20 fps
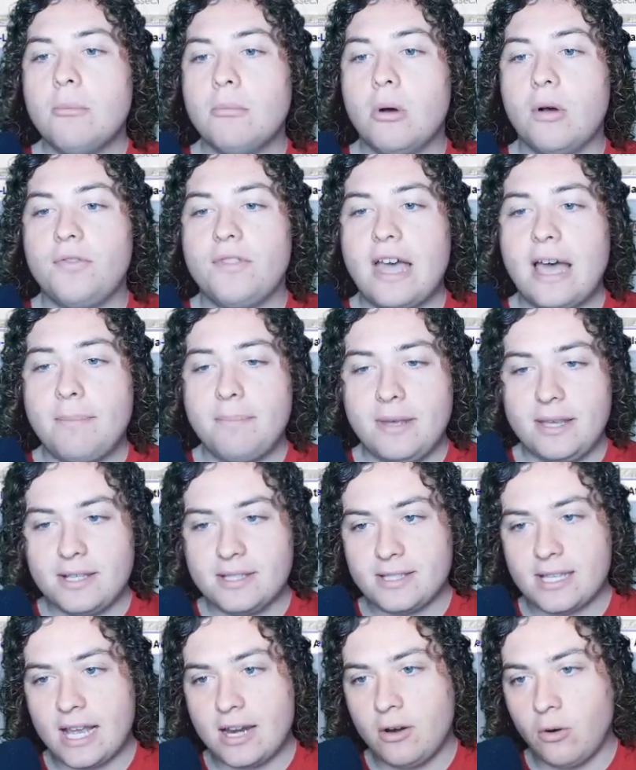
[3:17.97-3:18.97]
But with that
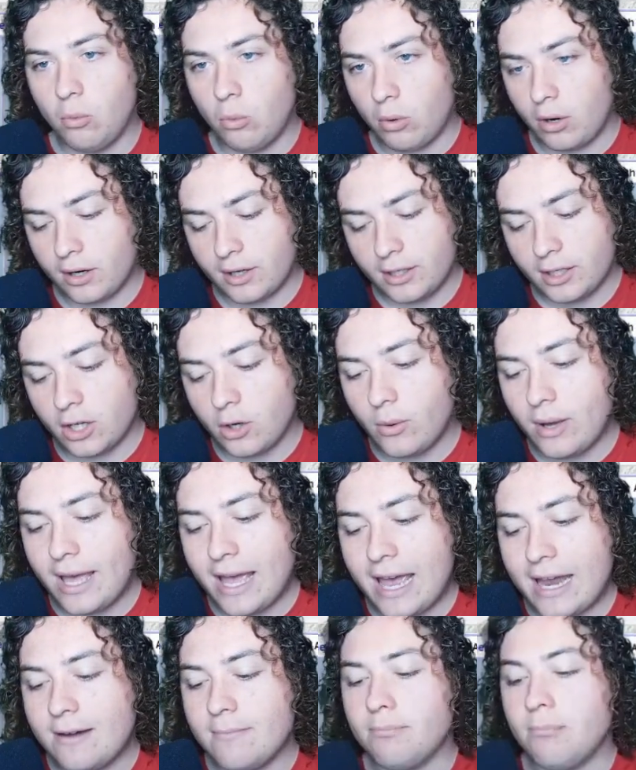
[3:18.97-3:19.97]
being said, we're going to go
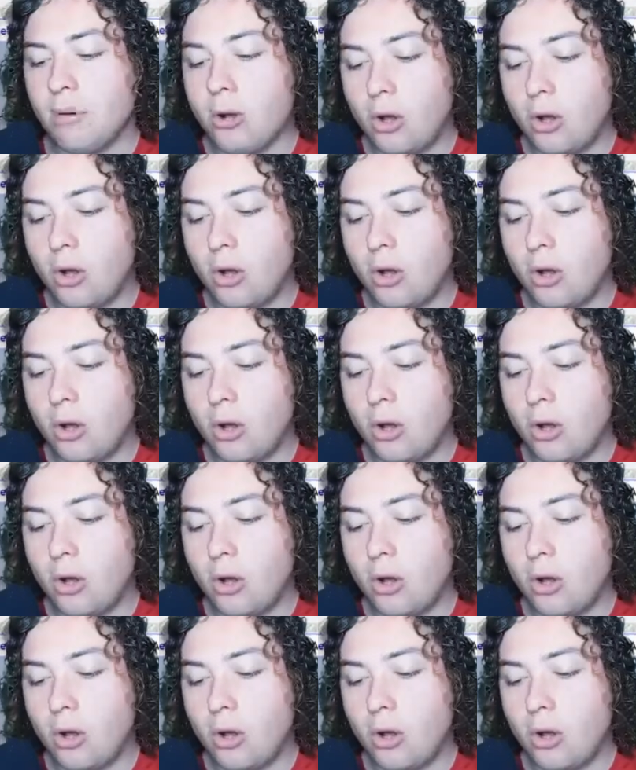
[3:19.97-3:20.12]
ahead and